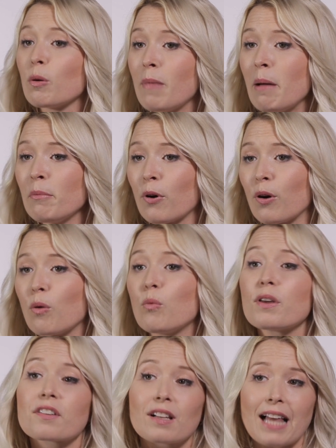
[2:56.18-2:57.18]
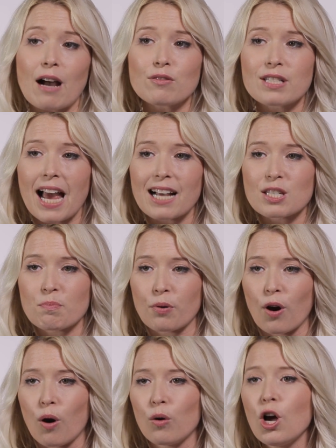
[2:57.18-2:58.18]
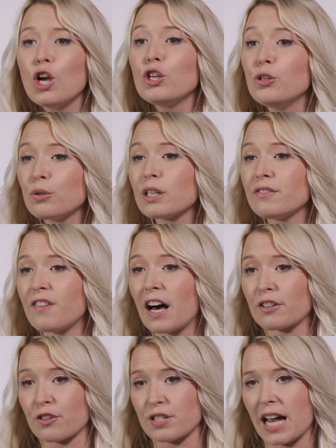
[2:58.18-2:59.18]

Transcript: Remember, with CloudTax Pro, you can file your